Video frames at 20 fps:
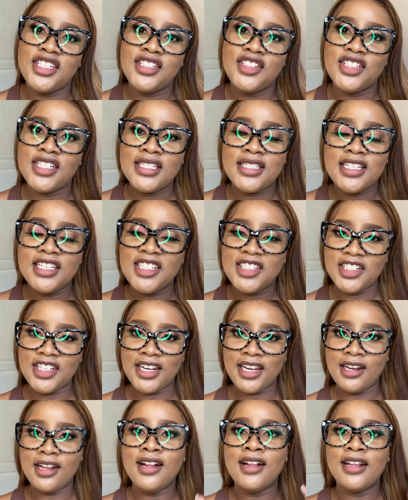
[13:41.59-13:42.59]
just in
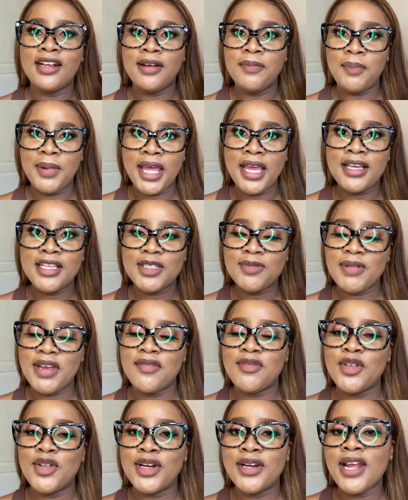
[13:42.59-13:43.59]
general. Black is my
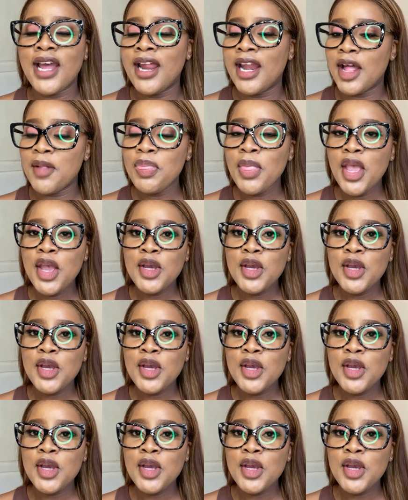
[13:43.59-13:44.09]
favorite color.